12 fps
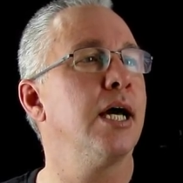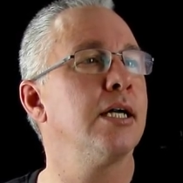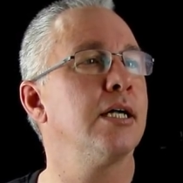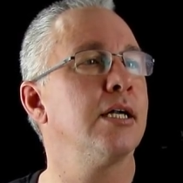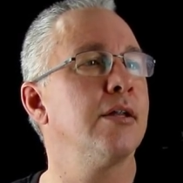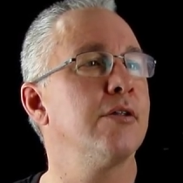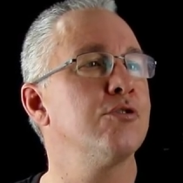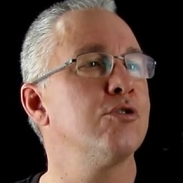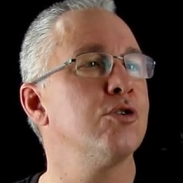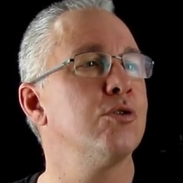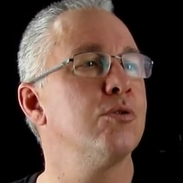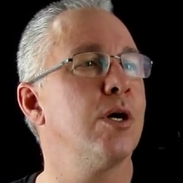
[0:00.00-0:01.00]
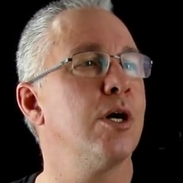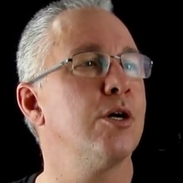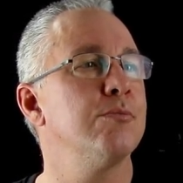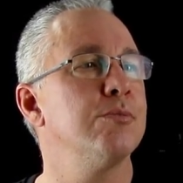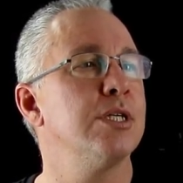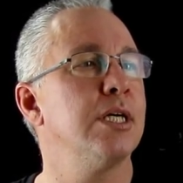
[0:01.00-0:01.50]
and another 2
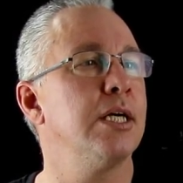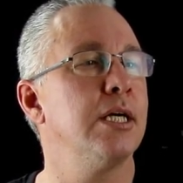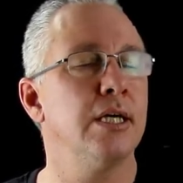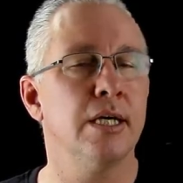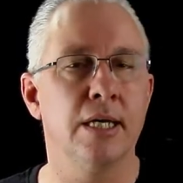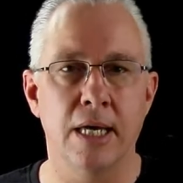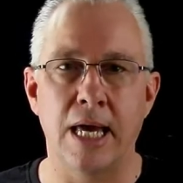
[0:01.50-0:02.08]
ohms here.